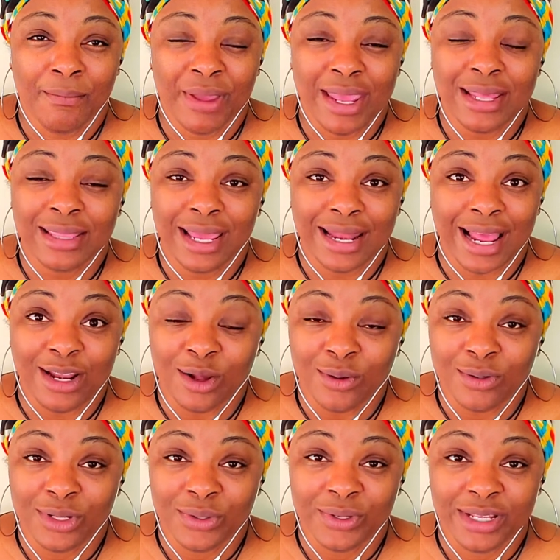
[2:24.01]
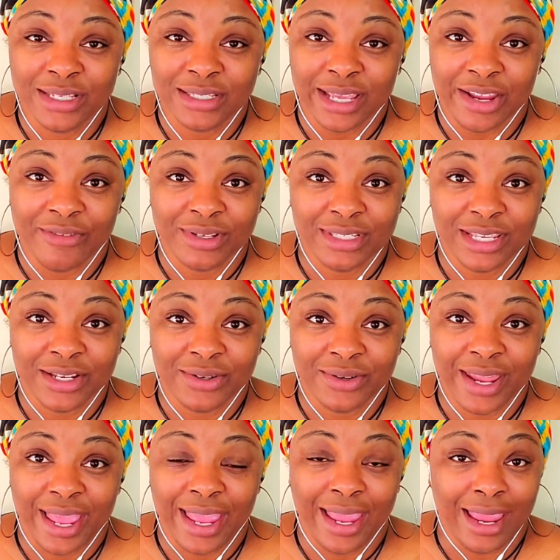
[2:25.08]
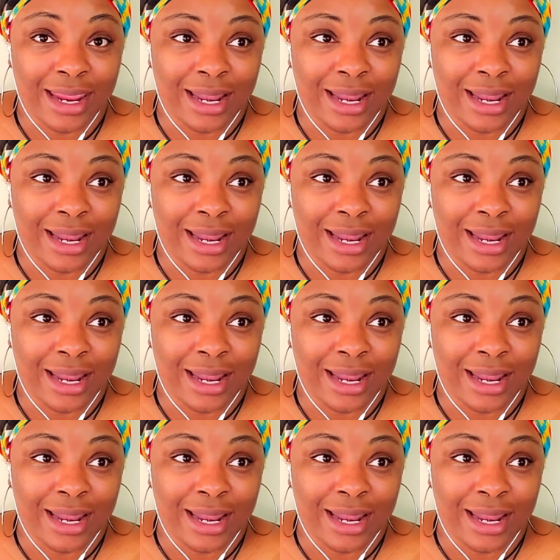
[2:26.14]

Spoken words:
being that I don't do this every single day